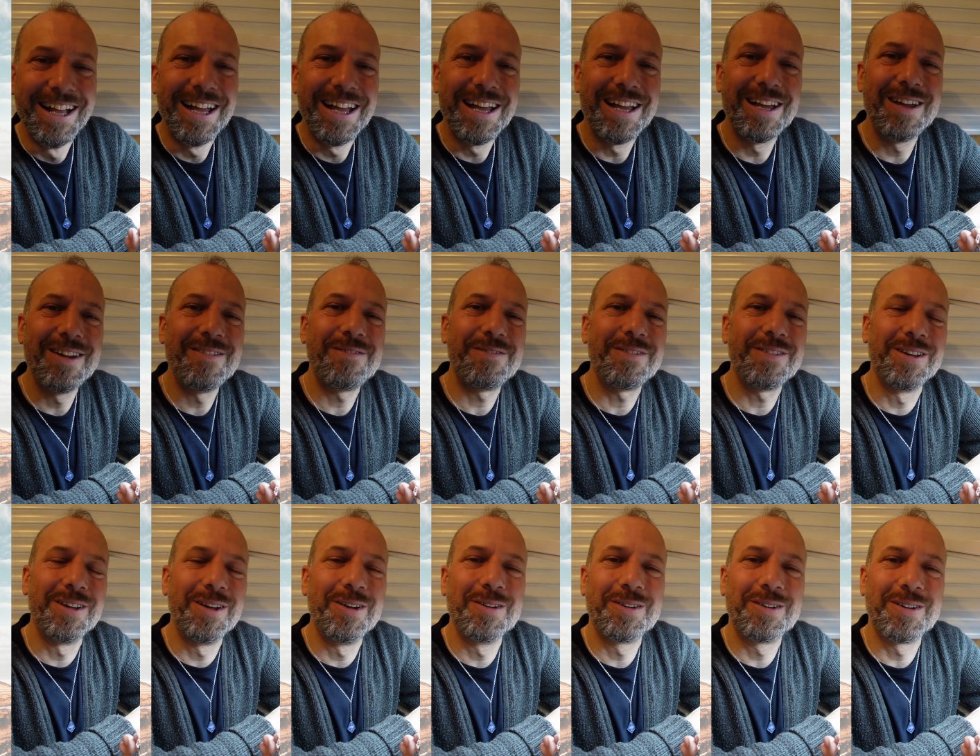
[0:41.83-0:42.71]
if
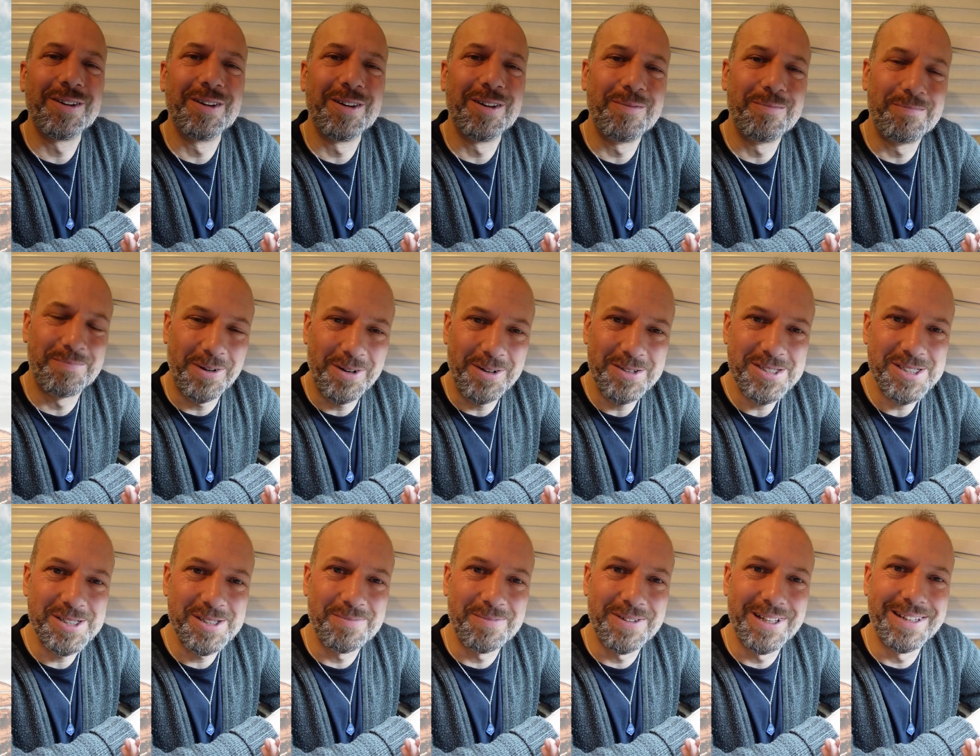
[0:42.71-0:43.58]
you could
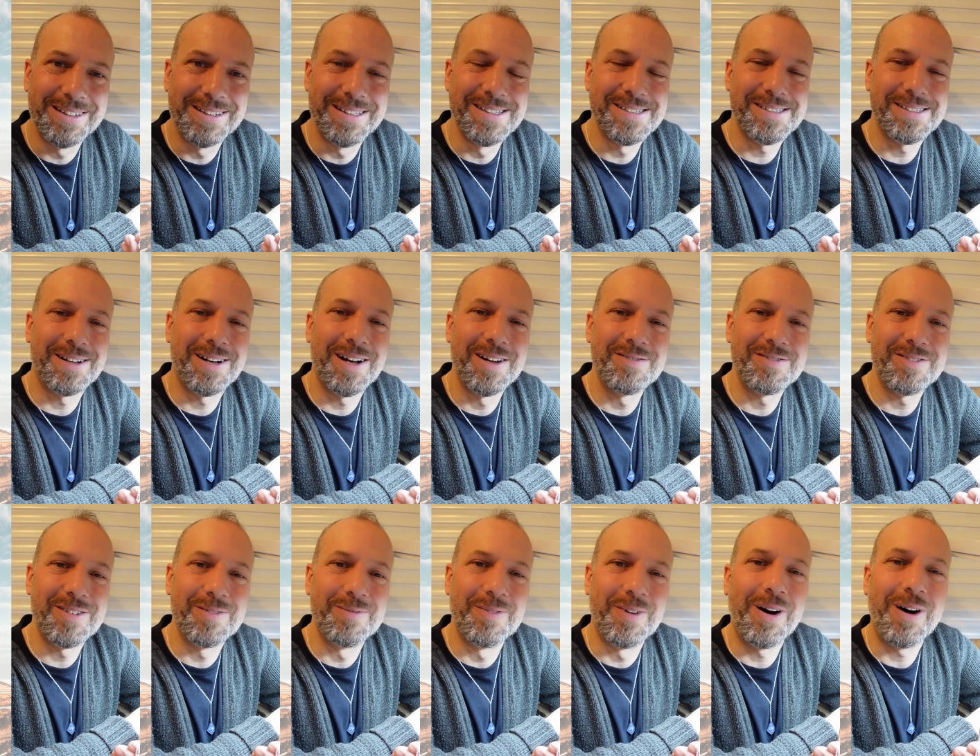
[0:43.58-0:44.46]
possibly
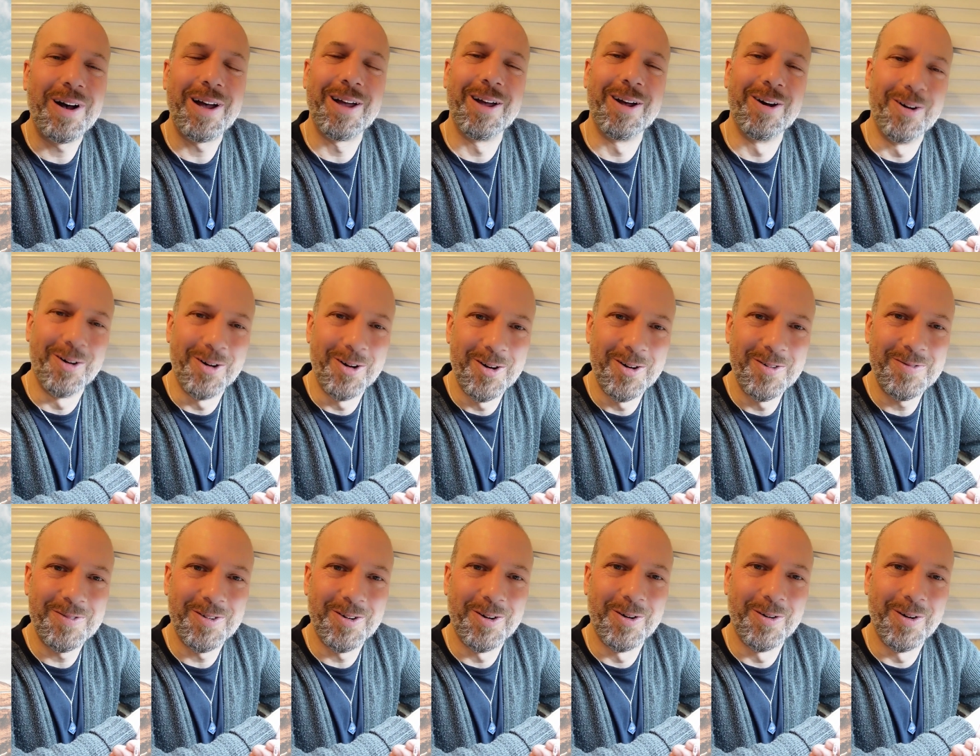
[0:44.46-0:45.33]
decipher my
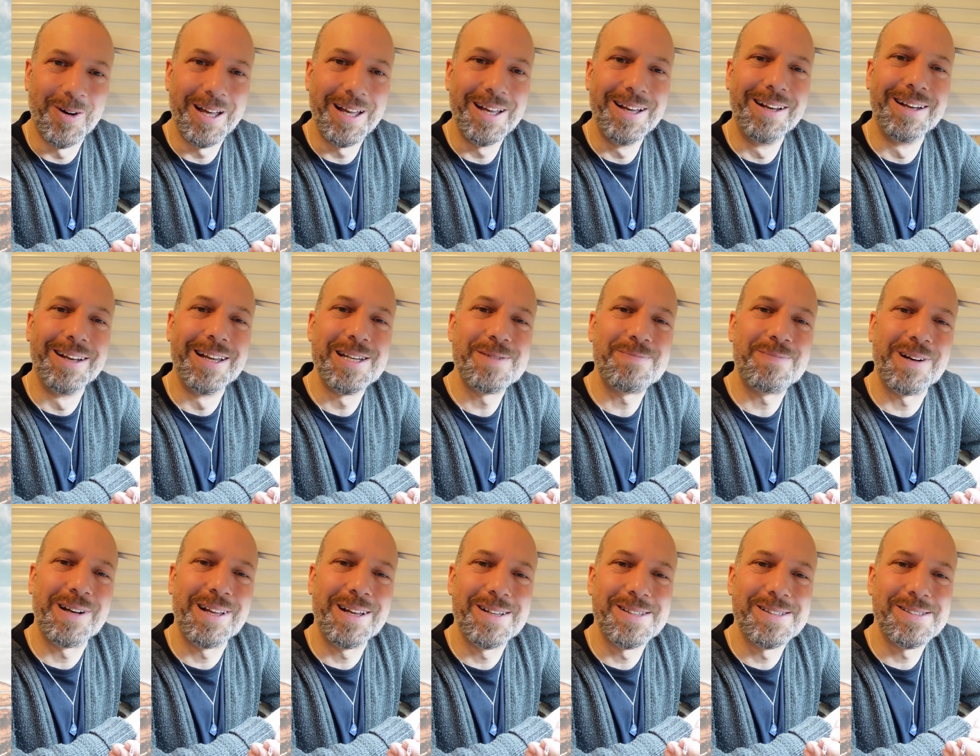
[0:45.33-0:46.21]
awful English
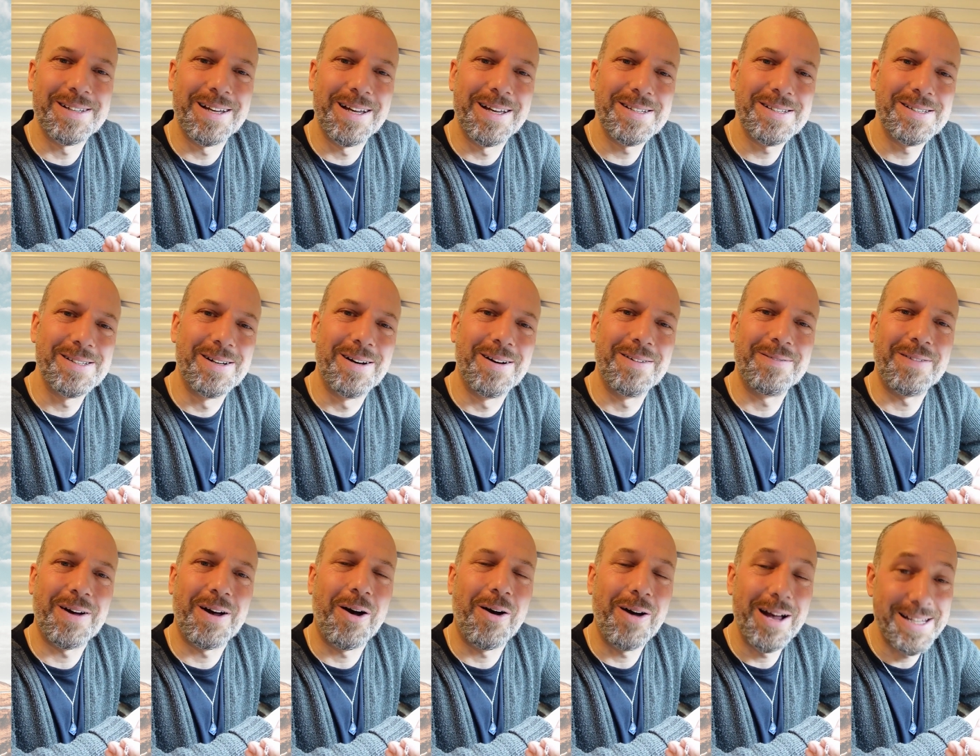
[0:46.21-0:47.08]
pronunciation of
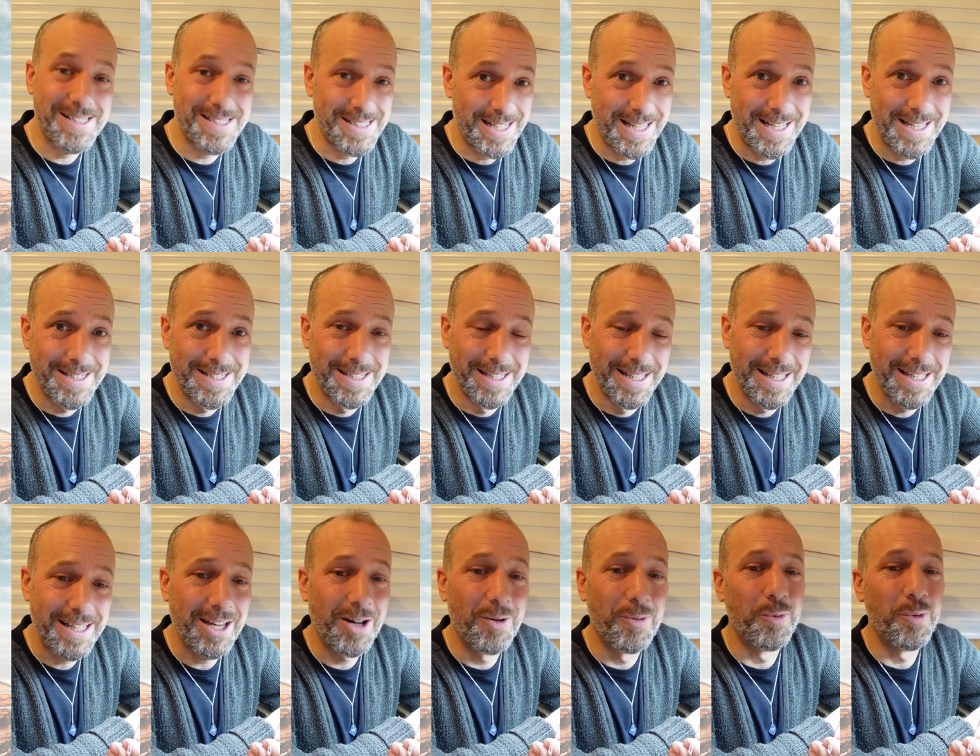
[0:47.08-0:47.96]

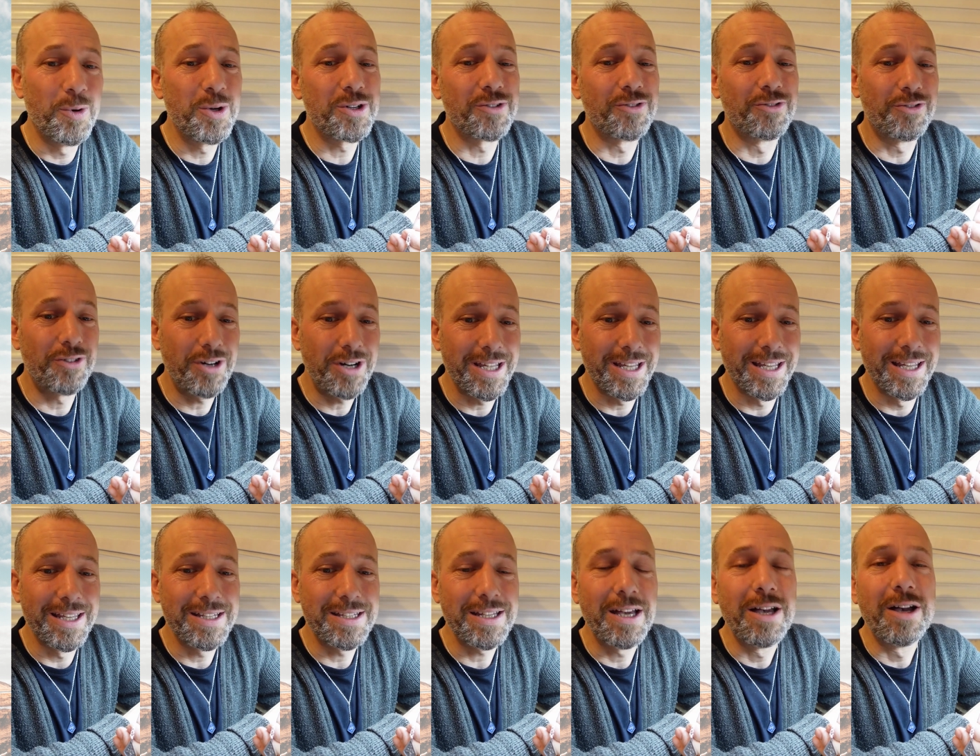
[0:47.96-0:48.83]
Icelandic, would
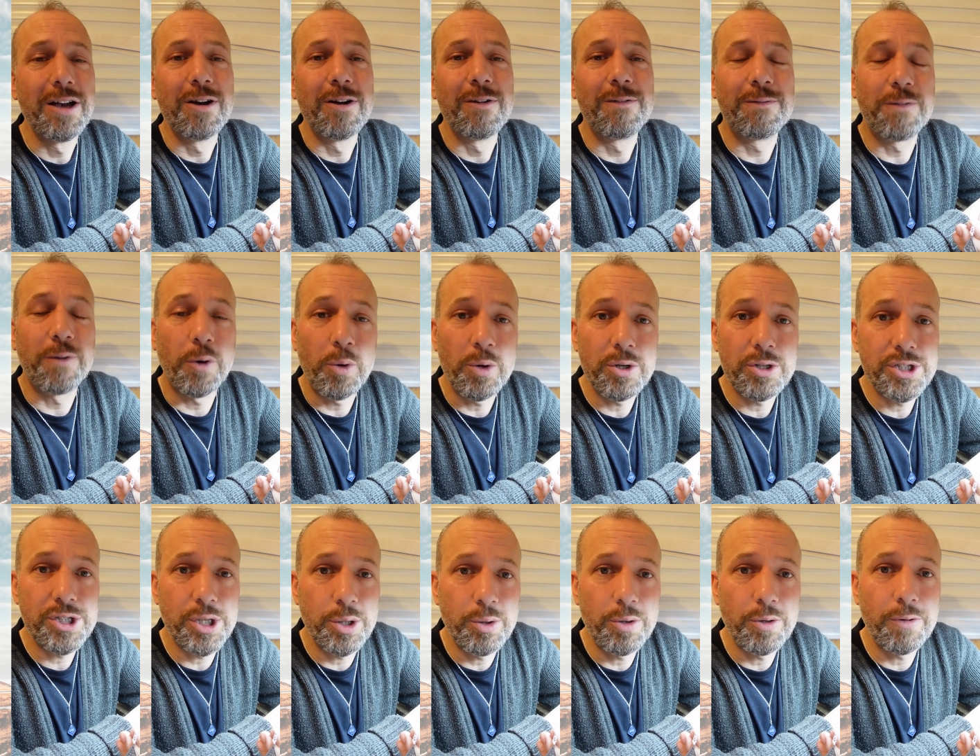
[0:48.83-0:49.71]
read,
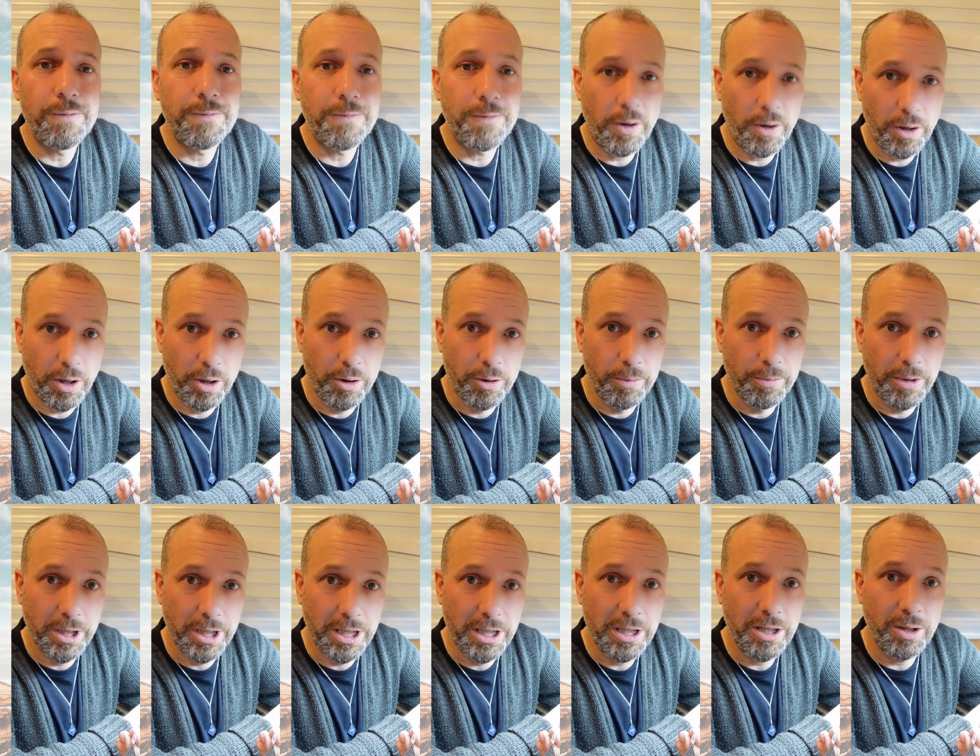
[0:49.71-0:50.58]
"Fortune follow
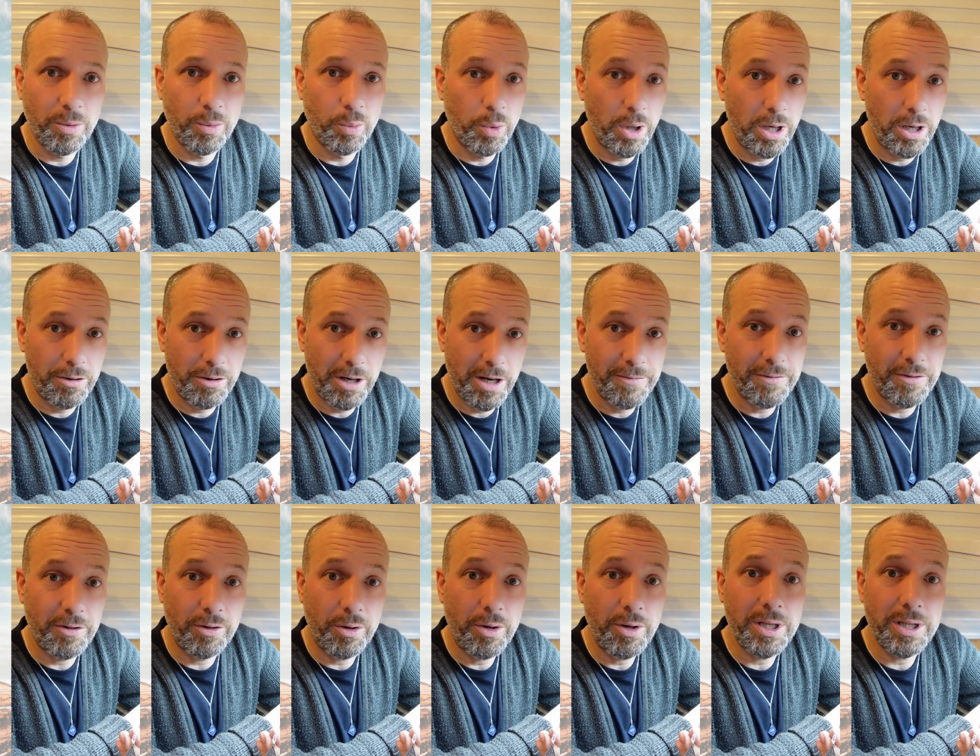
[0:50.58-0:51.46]
me
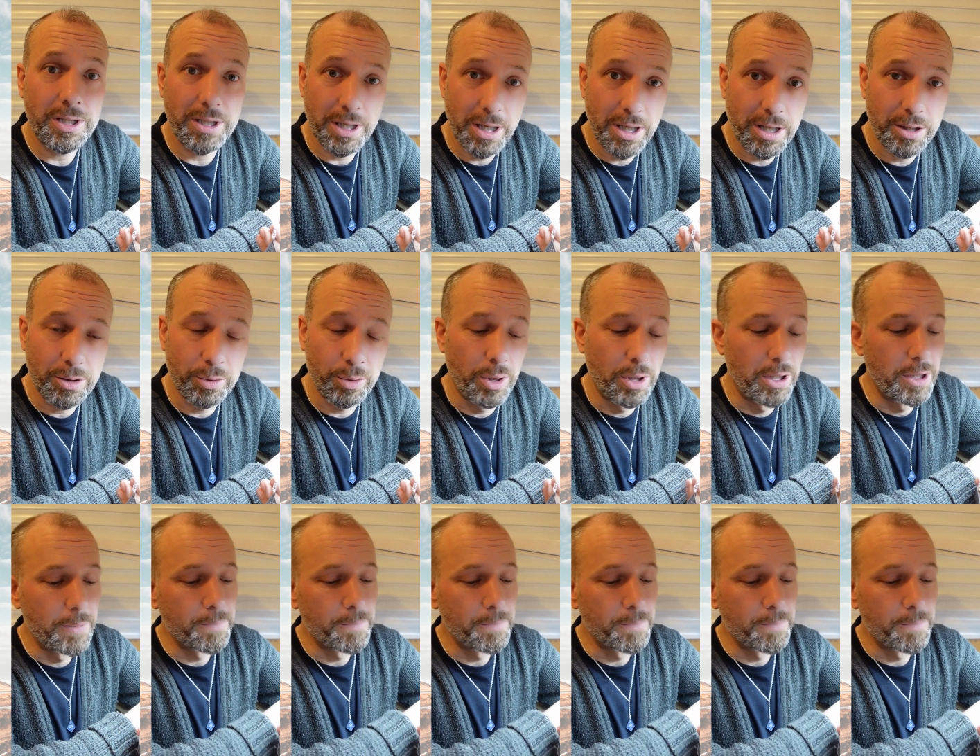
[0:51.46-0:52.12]
wherever I go."